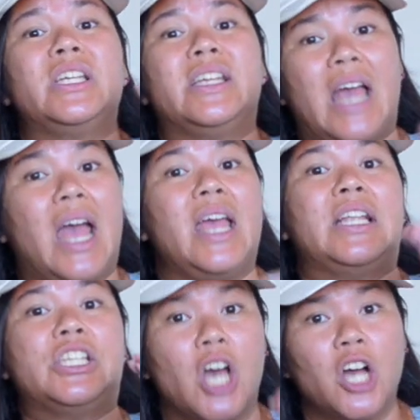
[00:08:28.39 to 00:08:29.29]
to get
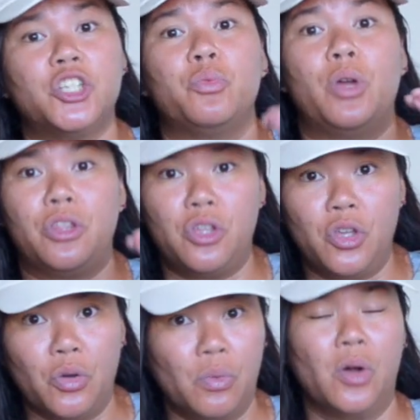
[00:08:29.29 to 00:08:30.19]
in touch with
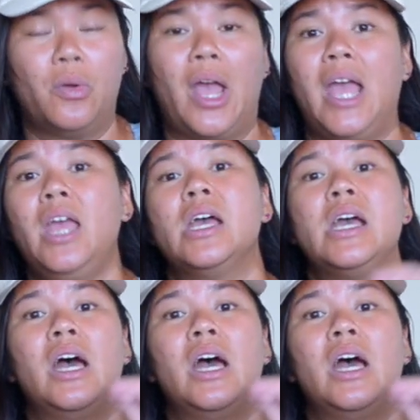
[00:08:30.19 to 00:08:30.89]
you, okay?